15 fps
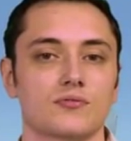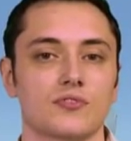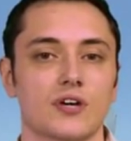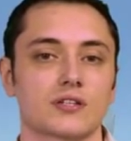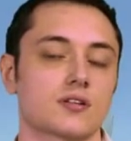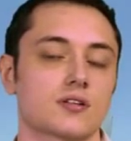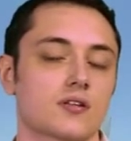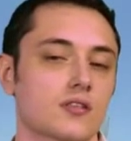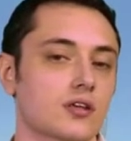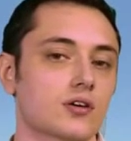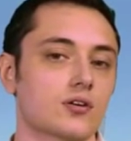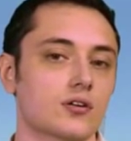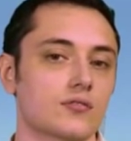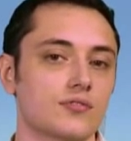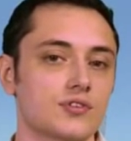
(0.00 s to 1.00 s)
factor to think
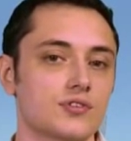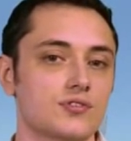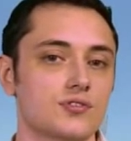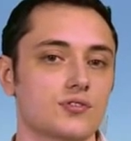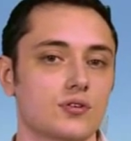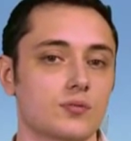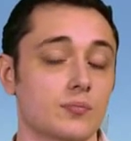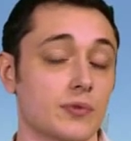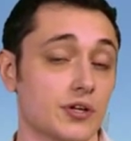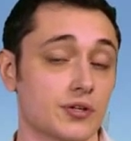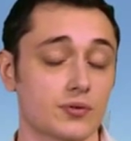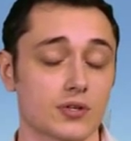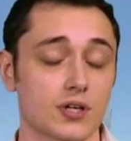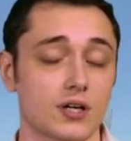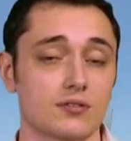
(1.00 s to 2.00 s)
of is your
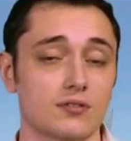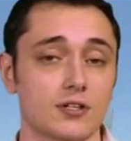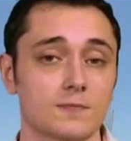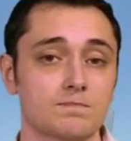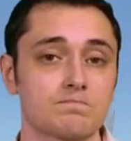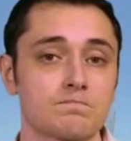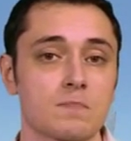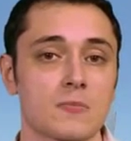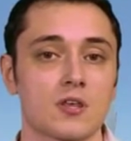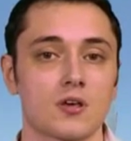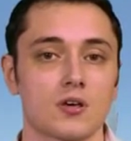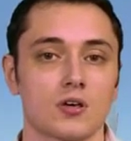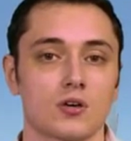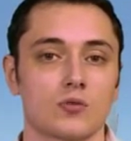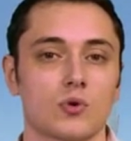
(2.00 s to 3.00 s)
medical cover.
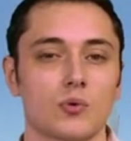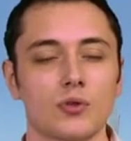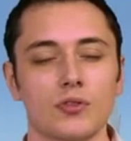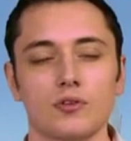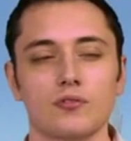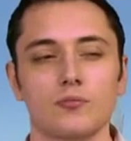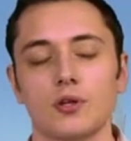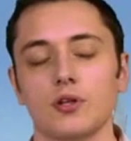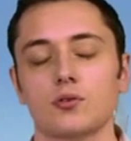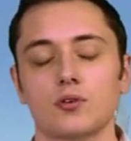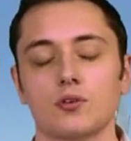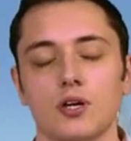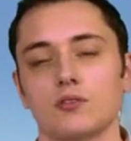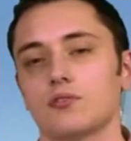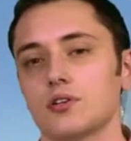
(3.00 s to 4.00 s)
When we think of medical
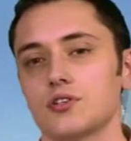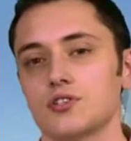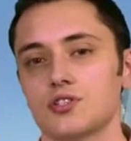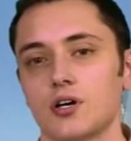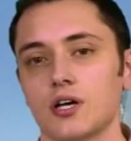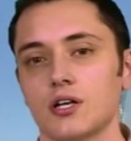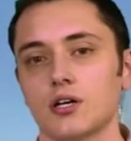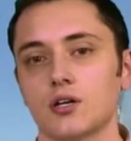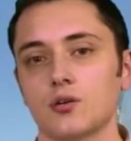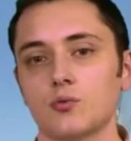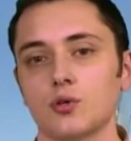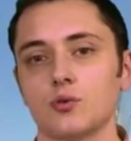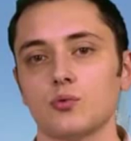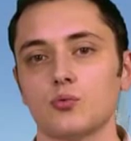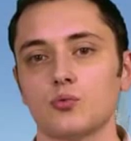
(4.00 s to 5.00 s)
cover in China,
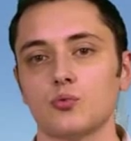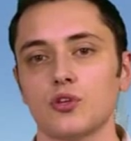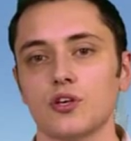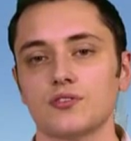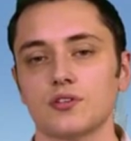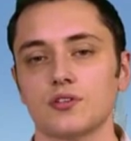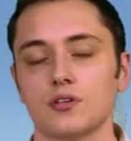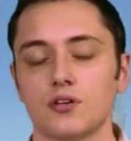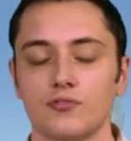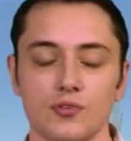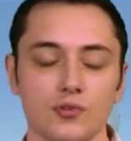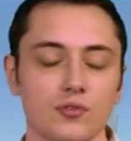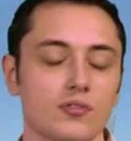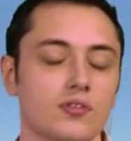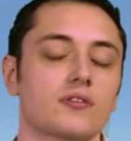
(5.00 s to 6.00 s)
there's a
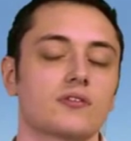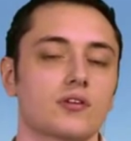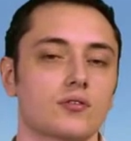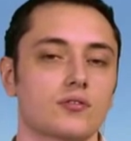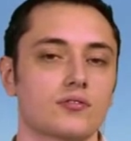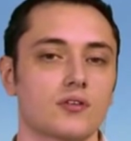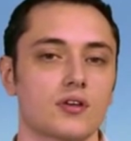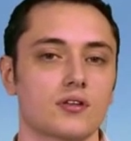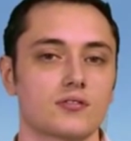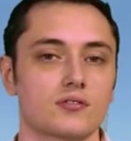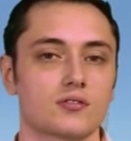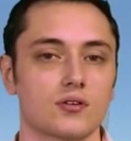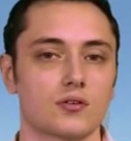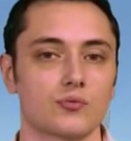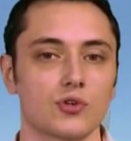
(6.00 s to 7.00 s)
few things
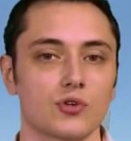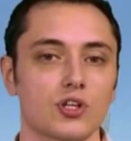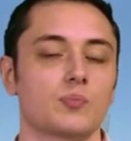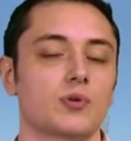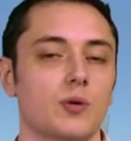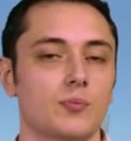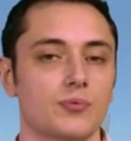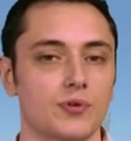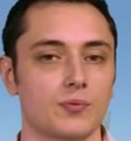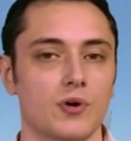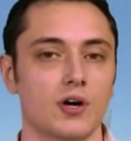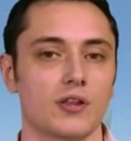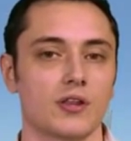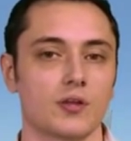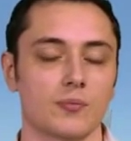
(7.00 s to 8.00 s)
that really pop to
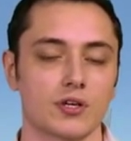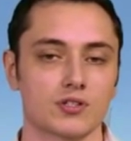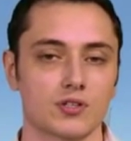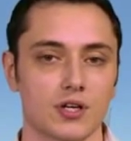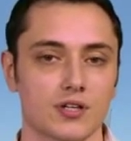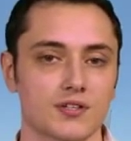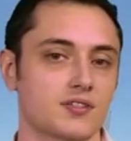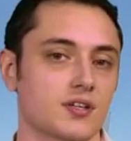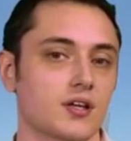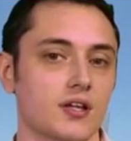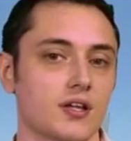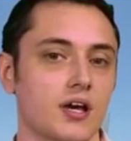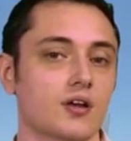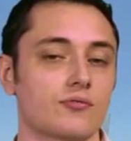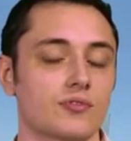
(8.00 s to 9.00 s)
mind that make China stand
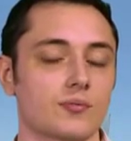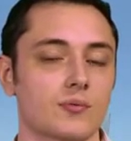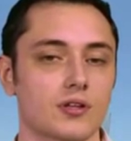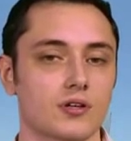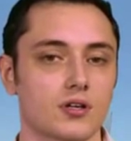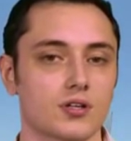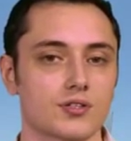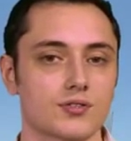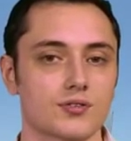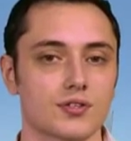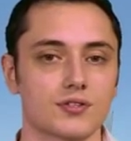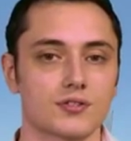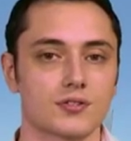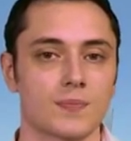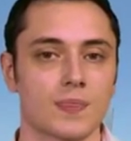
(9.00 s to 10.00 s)
out from other
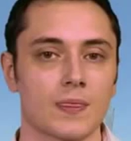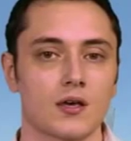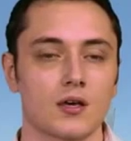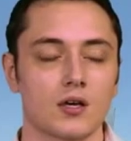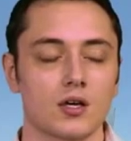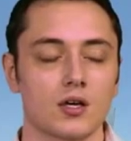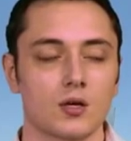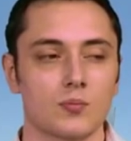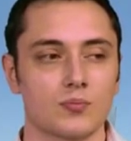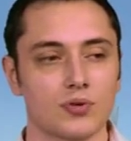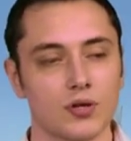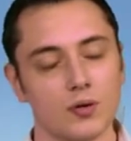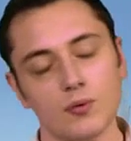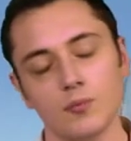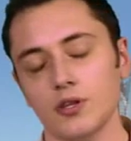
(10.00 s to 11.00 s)
countries.
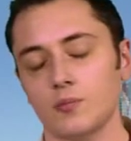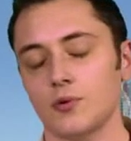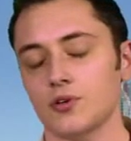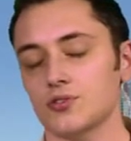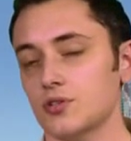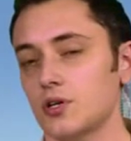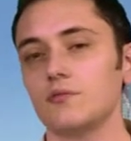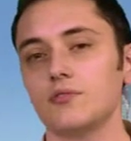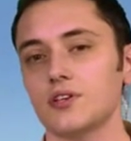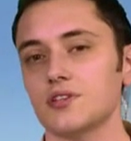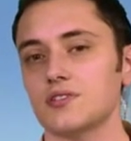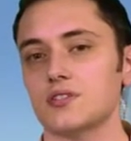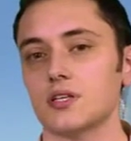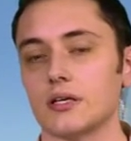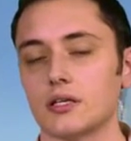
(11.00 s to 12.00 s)
Probably the most
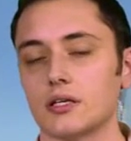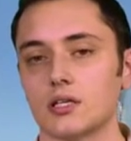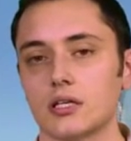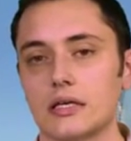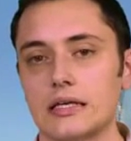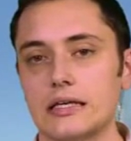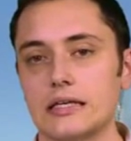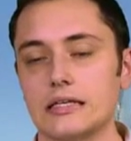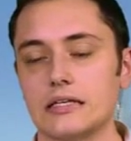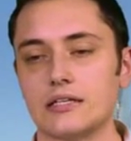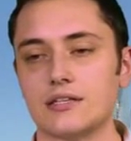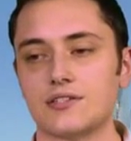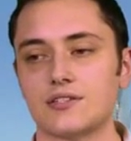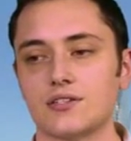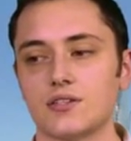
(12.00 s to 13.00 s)
obvious thing
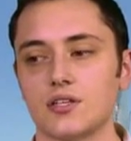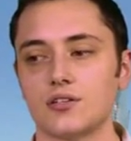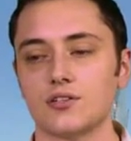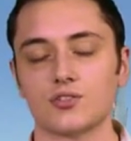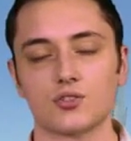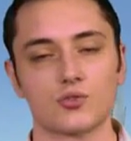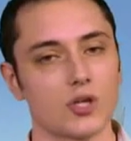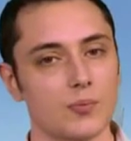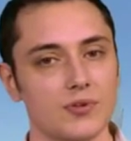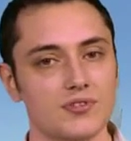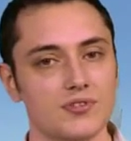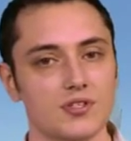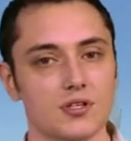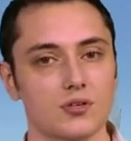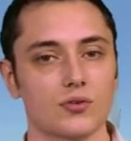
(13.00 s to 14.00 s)
is the
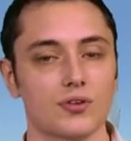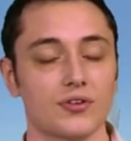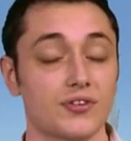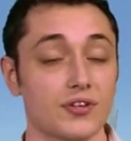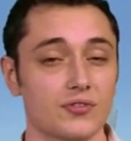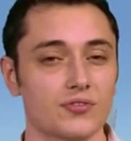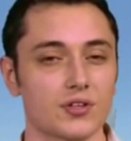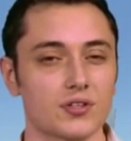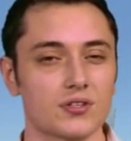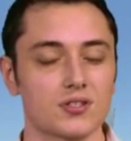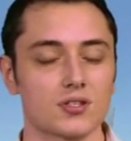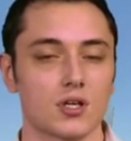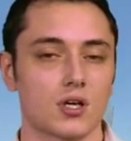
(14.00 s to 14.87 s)
discrepancy or the difference